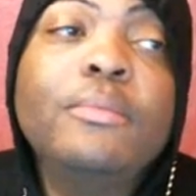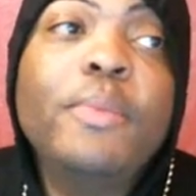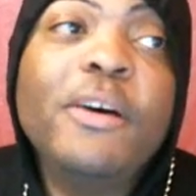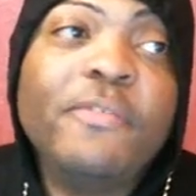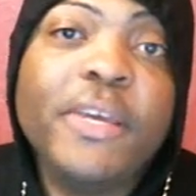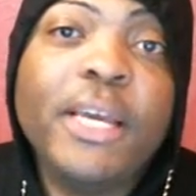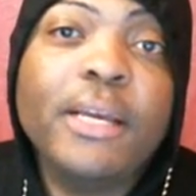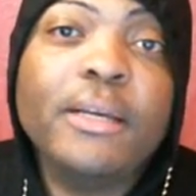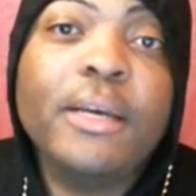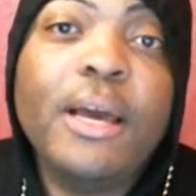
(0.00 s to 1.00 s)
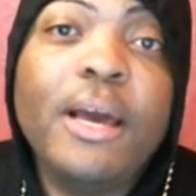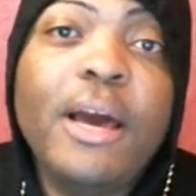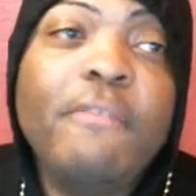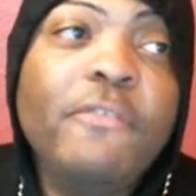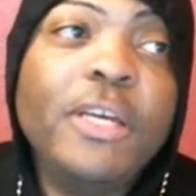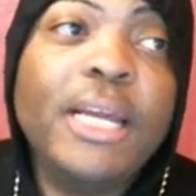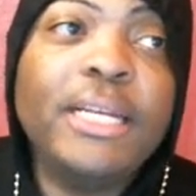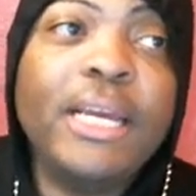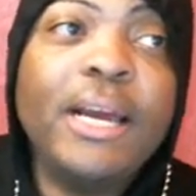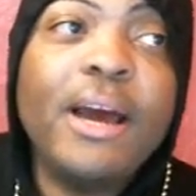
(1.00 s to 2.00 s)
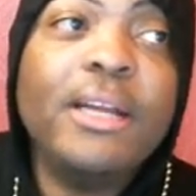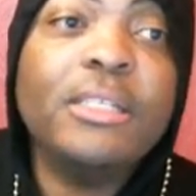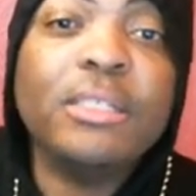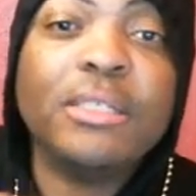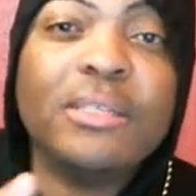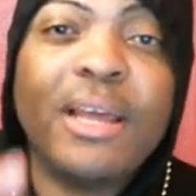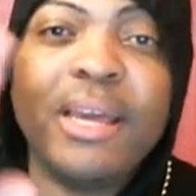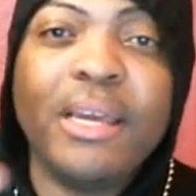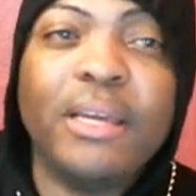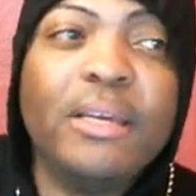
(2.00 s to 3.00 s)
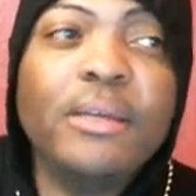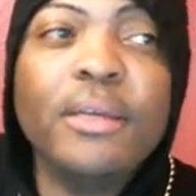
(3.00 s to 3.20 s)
Puffy, I feel like they kind of just like,